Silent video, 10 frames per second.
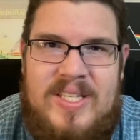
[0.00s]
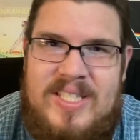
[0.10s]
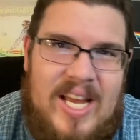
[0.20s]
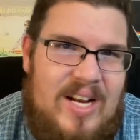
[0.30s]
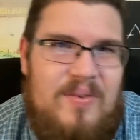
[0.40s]
this
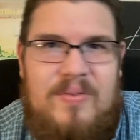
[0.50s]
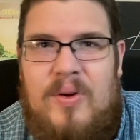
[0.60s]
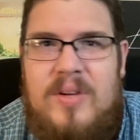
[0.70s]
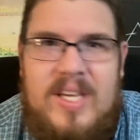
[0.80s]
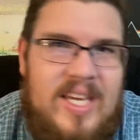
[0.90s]
kind of
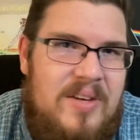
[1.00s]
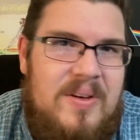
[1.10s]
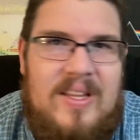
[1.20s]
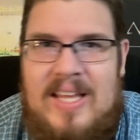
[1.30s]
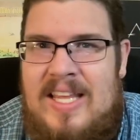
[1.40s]
folky
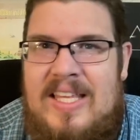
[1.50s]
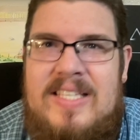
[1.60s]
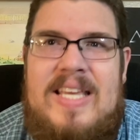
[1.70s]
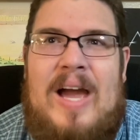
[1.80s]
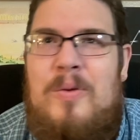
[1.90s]
ukulele
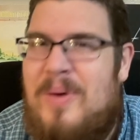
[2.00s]
sound,